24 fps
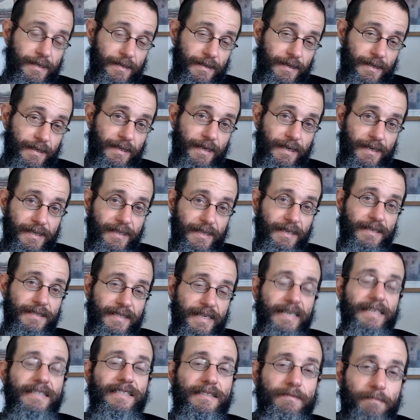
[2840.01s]
He didn't
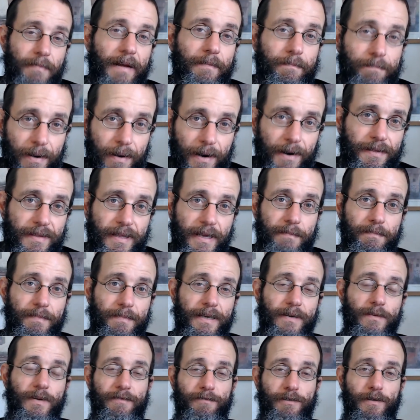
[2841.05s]
say it's my birthday, but
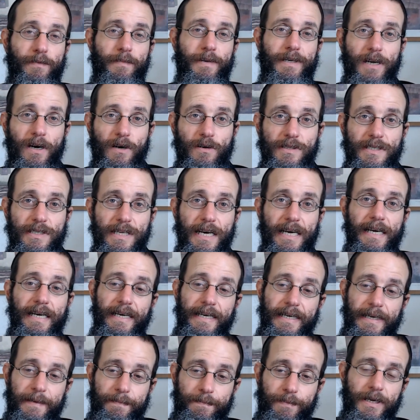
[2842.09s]
everyone knows.
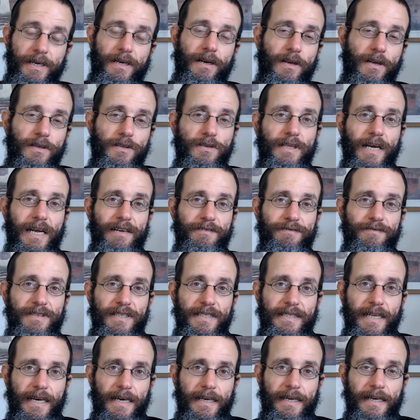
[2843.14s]
He put it on Yud Aleph
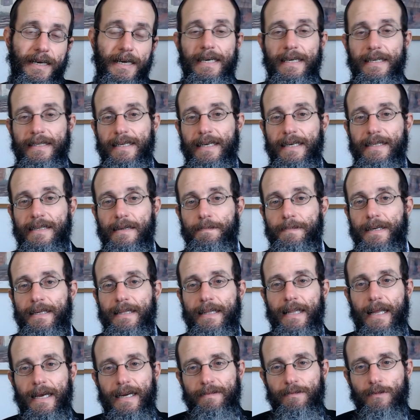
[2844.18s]
Nisan. That's a bit
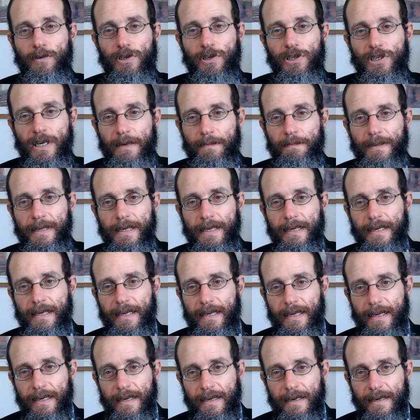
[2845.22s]
like Moshe being
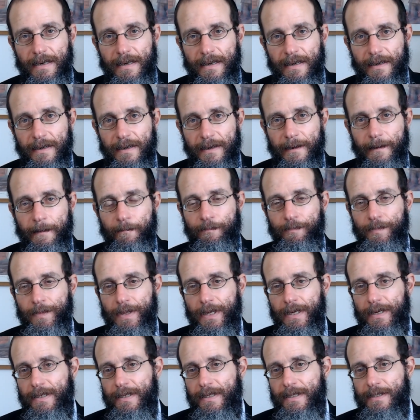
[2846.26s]
here.
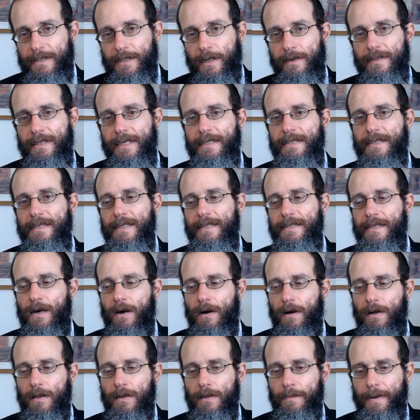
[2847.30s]
So this is
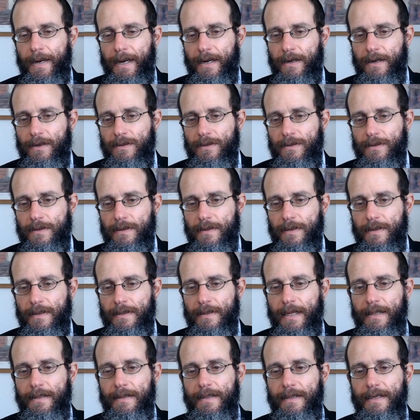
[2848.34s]
all about
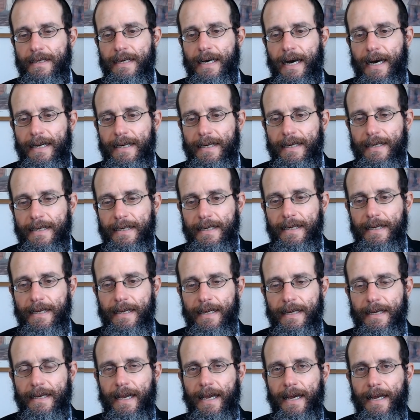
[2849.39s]
that the ani
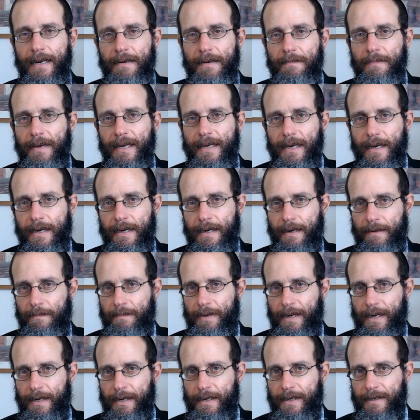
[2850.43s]
can make a
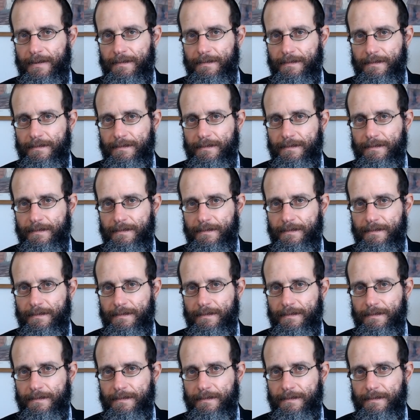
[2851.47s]
comeback.